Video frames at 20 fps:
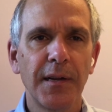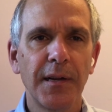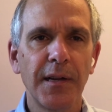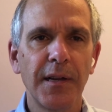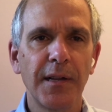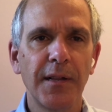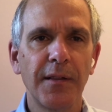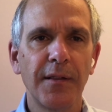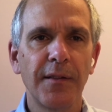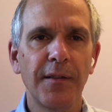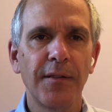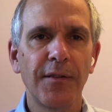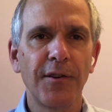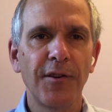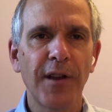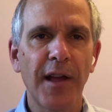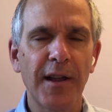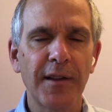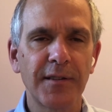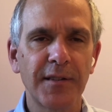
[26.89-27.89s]
in the
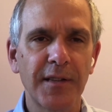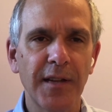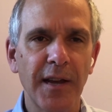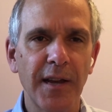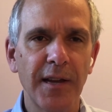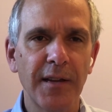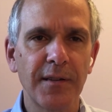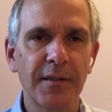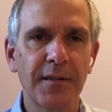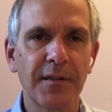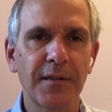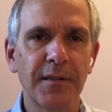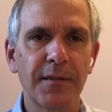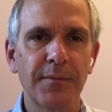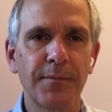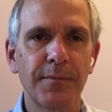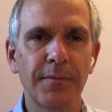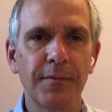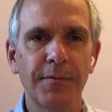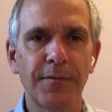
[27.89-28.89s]
United States
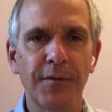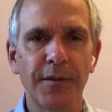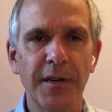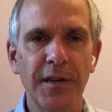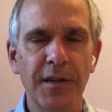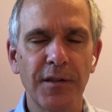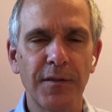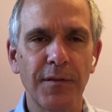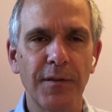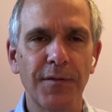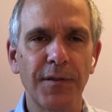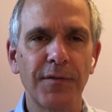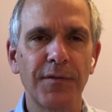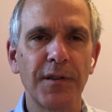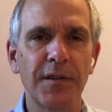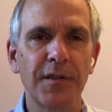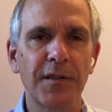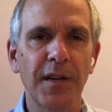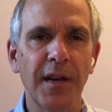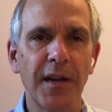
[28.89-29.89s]
for each of the
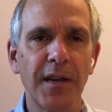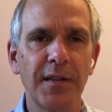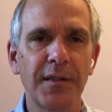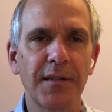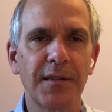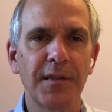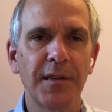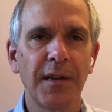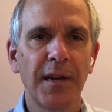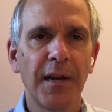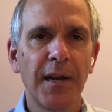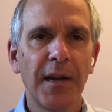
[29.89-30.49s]
50 states